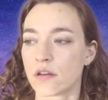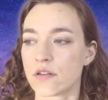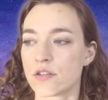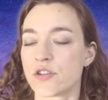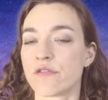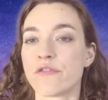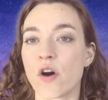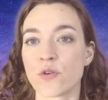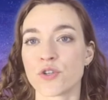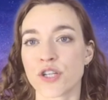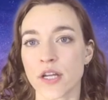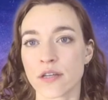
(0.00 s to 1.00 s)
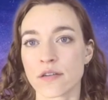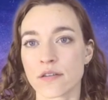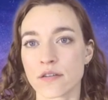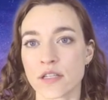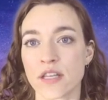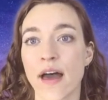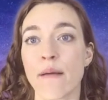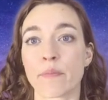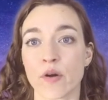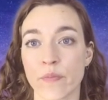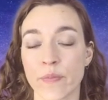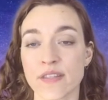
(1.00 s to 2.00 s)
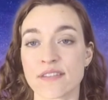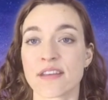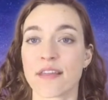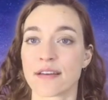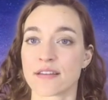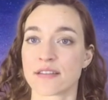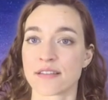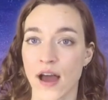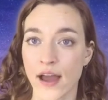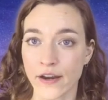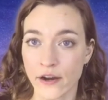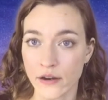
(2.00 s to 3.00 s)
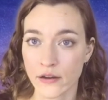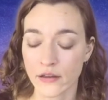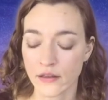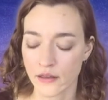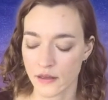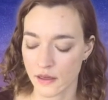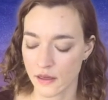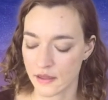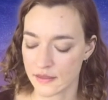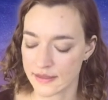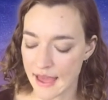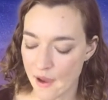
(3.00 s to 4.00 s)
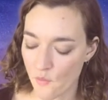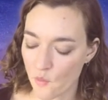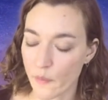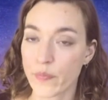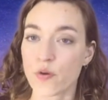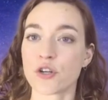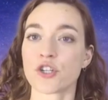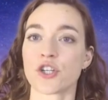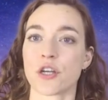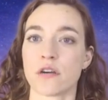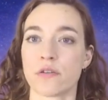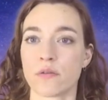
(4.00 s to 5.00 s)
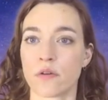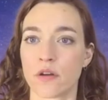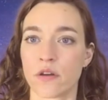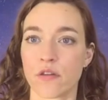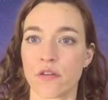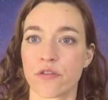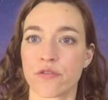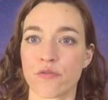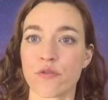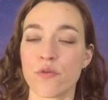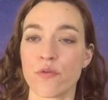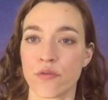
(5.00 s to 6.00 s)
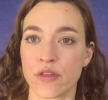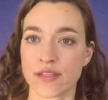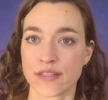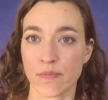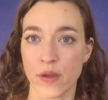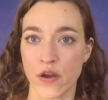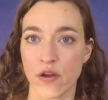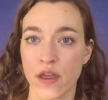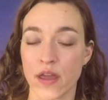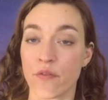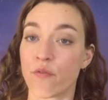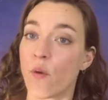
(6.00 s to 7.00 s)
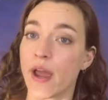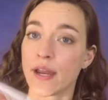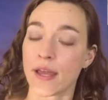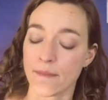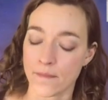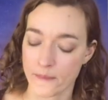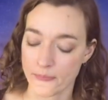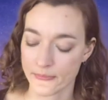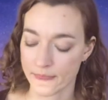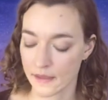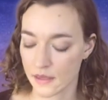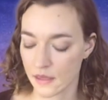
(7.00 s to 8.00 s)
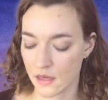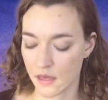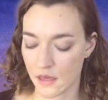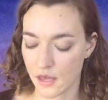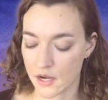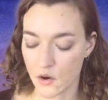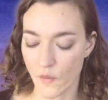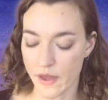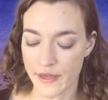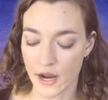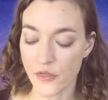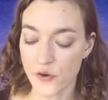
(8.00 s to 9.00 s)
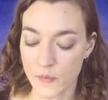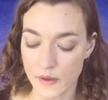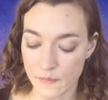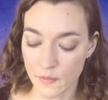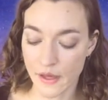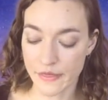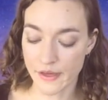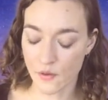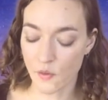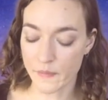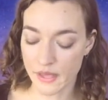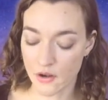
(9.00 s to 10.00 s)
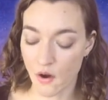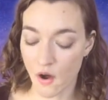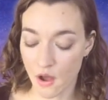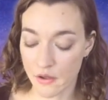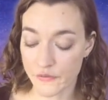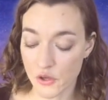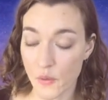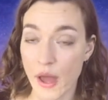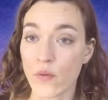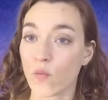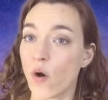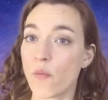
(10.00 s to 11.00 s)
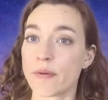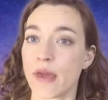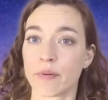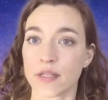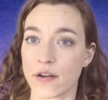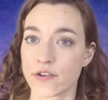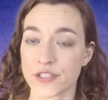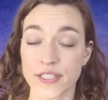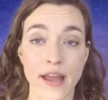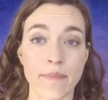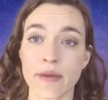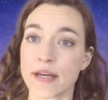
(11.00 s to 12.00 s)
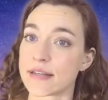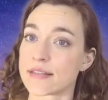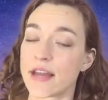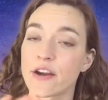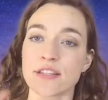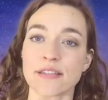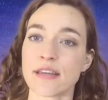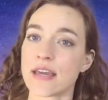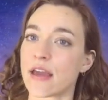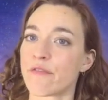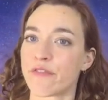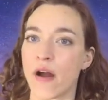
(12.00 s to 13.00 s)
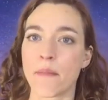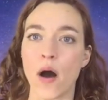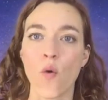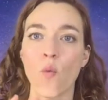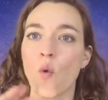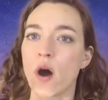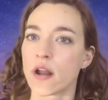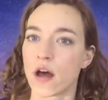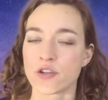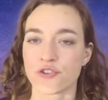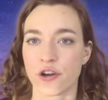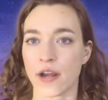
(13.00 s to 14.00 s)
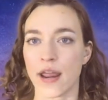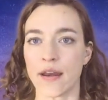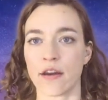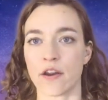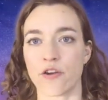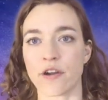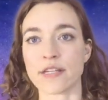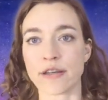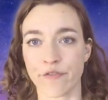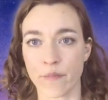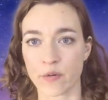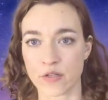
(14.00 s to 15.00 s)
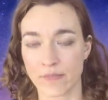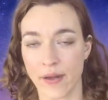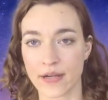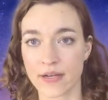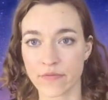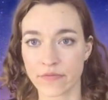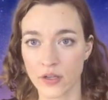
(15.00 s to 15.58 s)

devotion to that purpose, to that desire, that will push you through this period of waiting in a way that other people, I think, will be in awe of you and won't be able to understand because they're seeing it from a 180-degree different perspective.